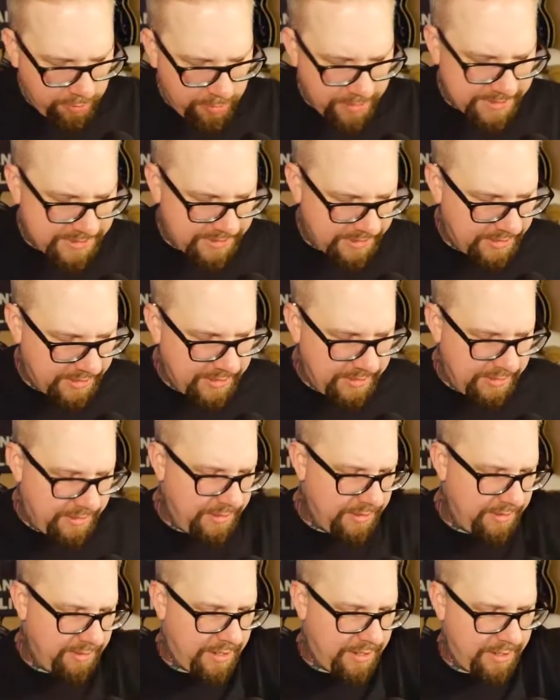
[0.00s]
what's in
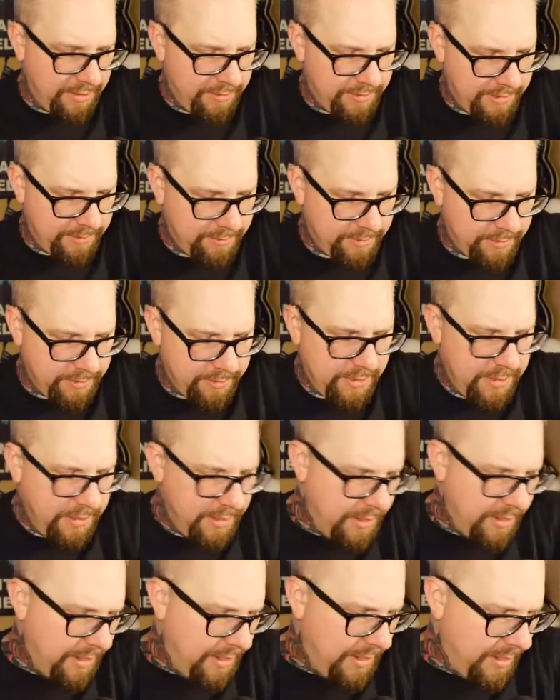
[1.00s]
here. I know
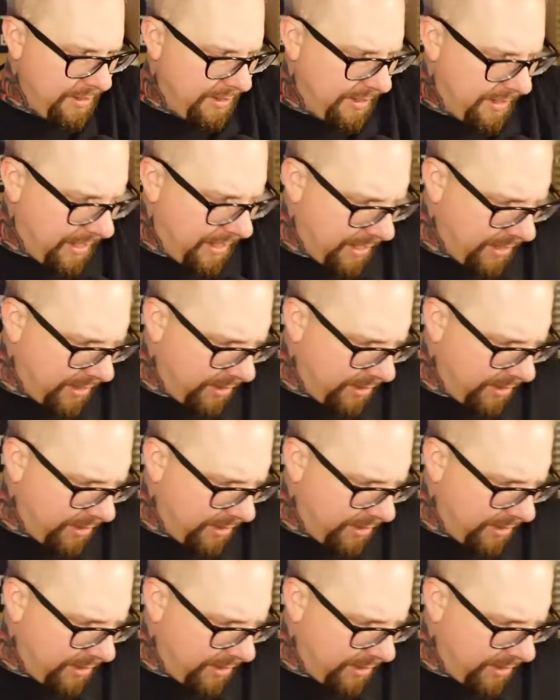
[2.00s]
they had